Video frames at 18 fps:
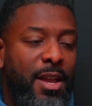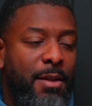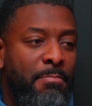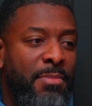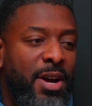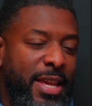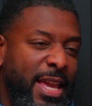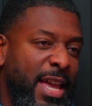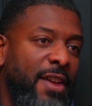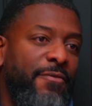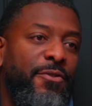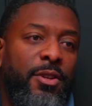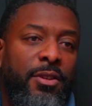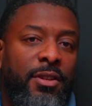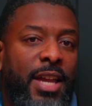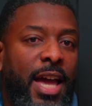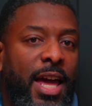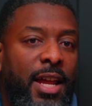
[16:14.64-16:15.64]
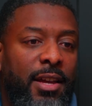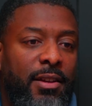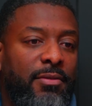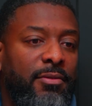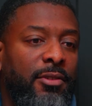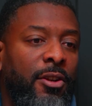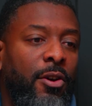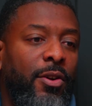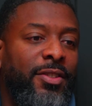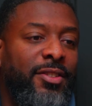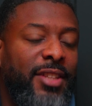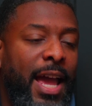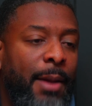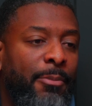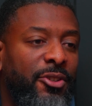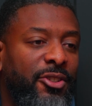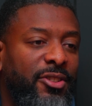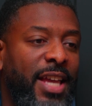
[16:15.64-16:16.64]
But yeah, if you can kind of,
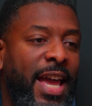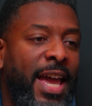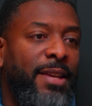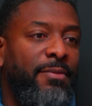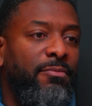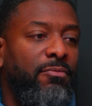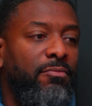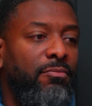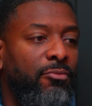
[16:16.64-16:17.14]
establish that